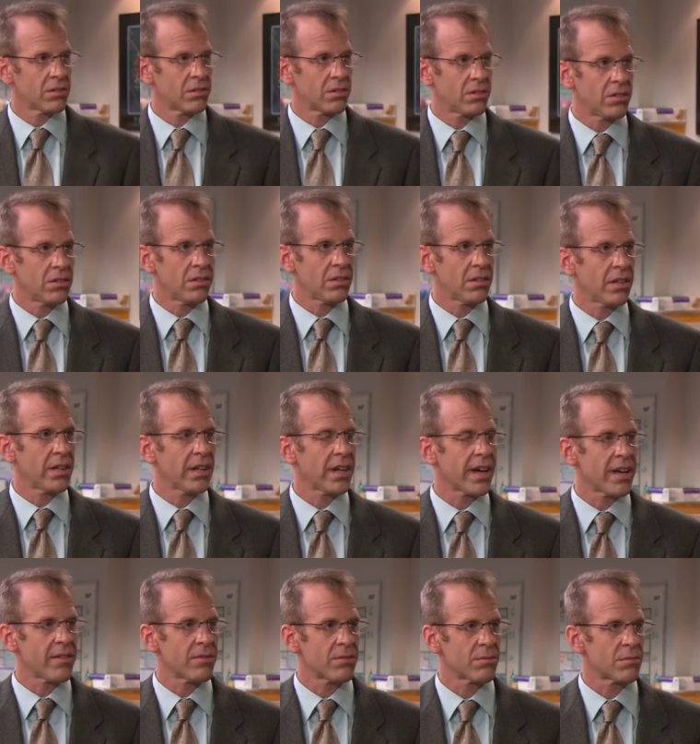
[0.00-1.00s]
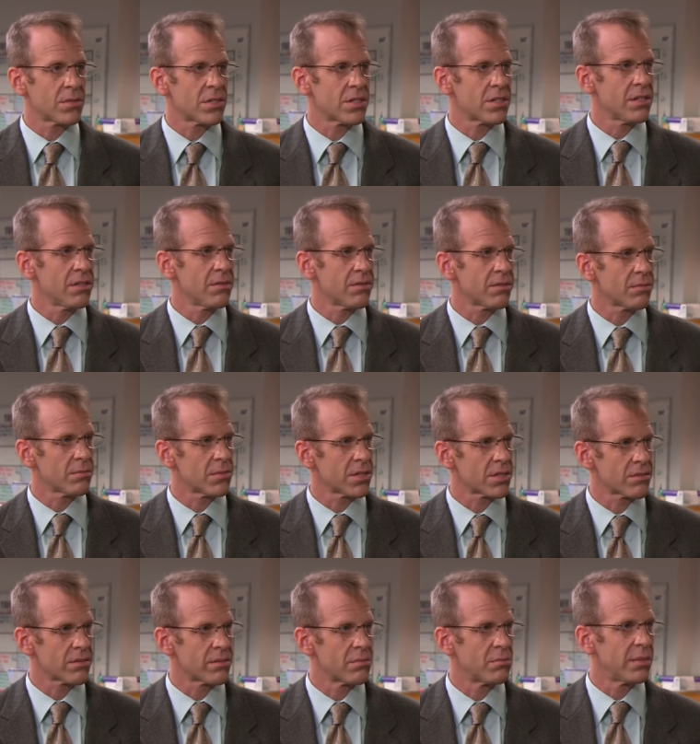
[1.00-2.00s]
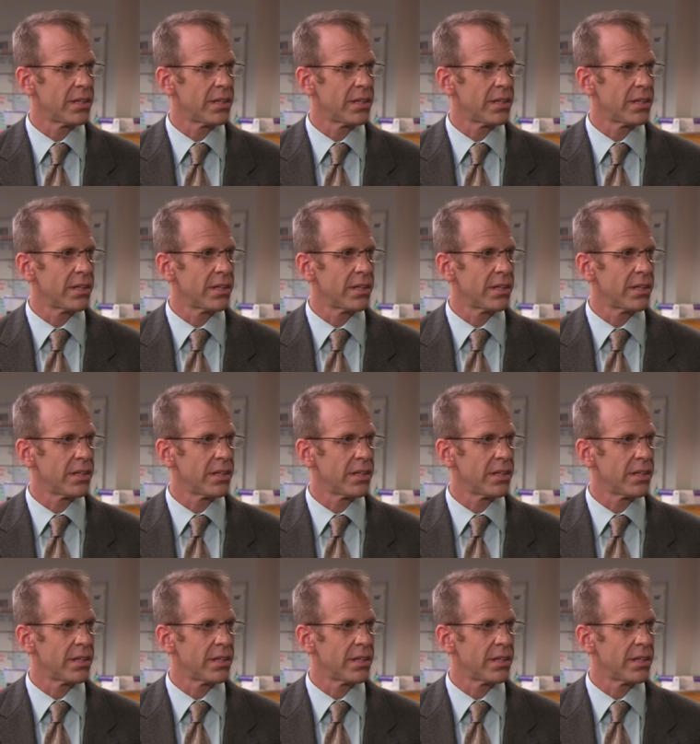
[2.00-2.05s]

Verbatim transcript: you think I have a machine for measuring